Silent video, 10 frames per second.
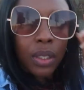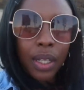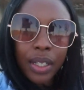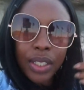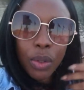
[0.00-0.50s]

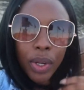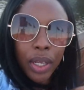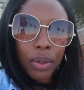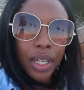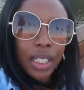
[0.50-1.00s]
There's
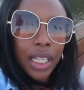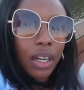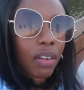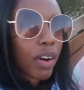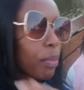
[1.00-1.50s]
Queen who didn't take
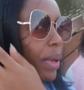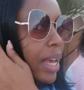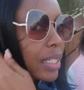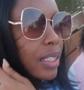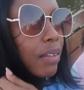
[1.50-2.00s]
off her
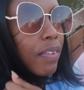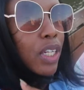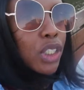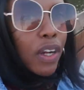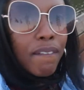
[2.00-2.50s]
mask to
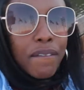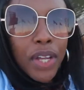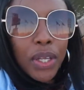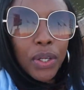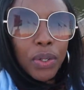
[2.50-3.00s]
finish her
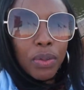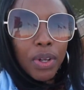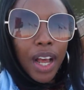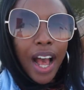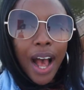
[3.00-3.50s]
food.
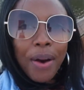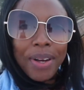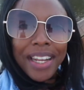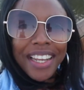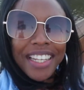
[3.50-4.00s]
Oh,
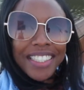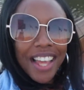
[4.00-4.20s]
it is.